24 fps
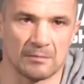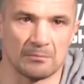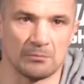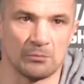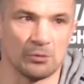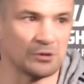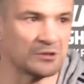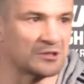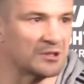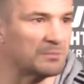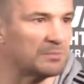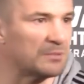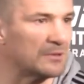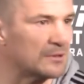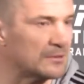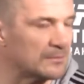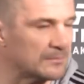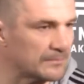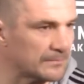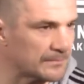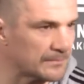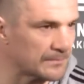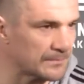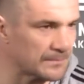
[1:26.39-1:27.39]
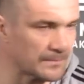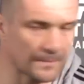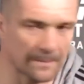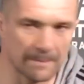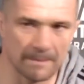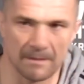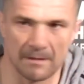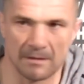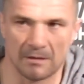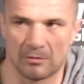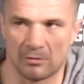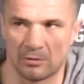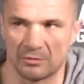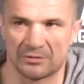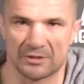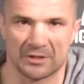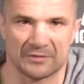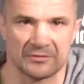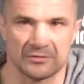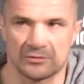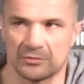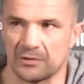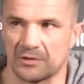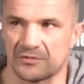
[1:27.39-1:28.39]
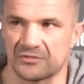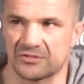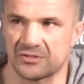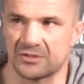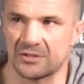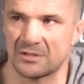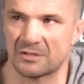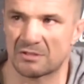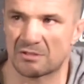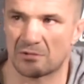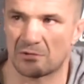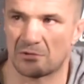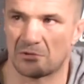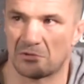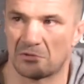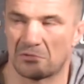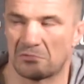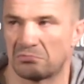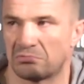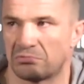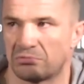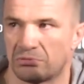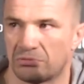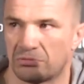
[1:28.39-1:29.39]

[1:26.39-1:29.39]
multiple contract with UFC, so,